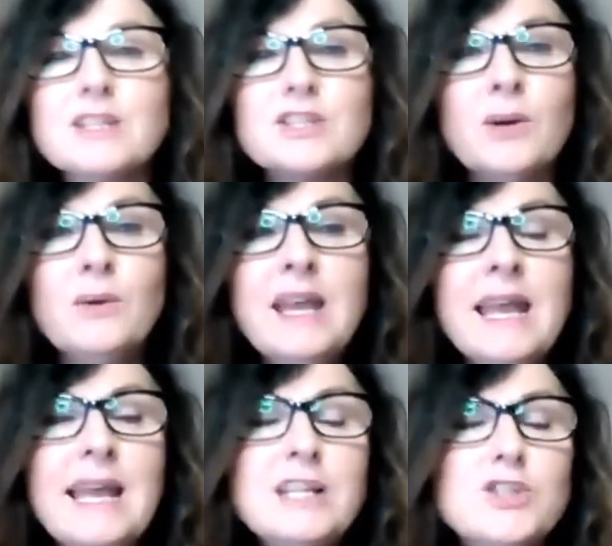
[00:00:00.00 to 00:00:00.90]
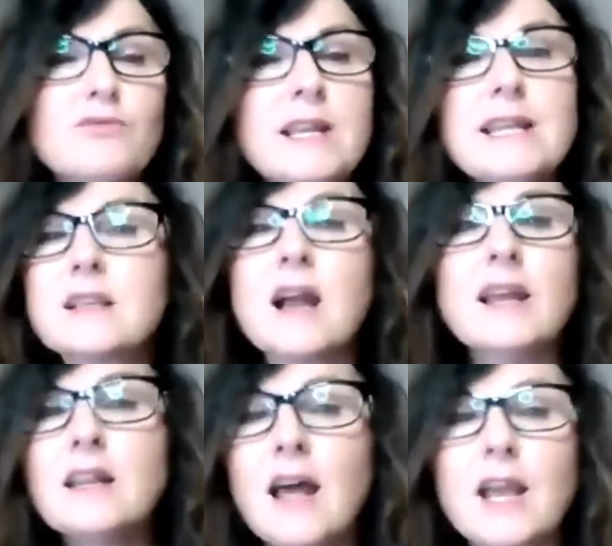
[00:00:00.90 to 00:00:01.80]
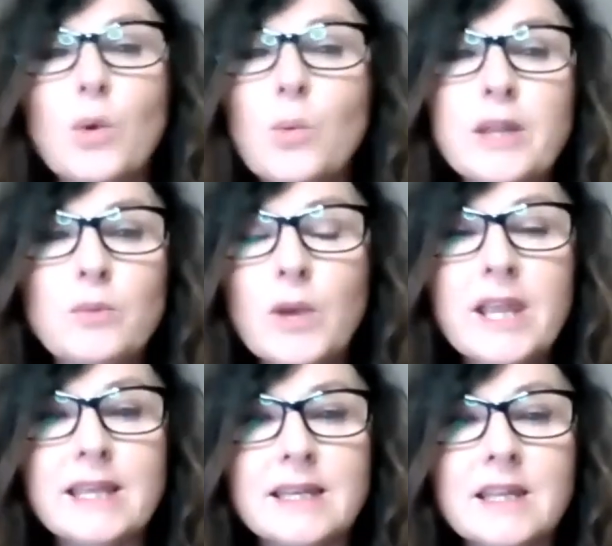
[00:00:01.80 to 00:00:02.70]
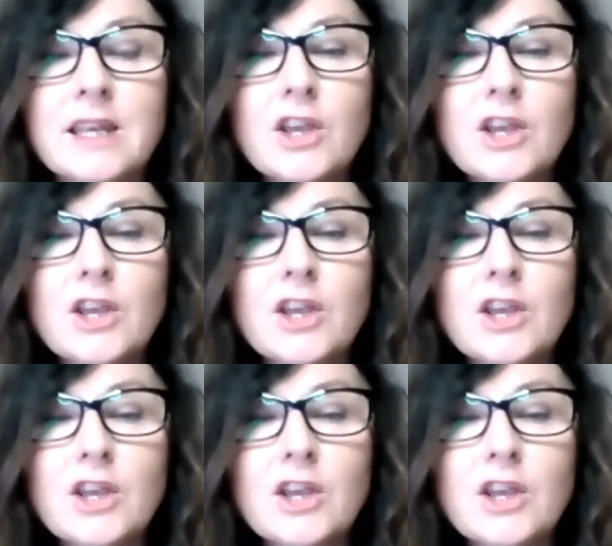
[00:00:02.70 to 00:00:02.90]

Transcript: So it's kind of like a win-win.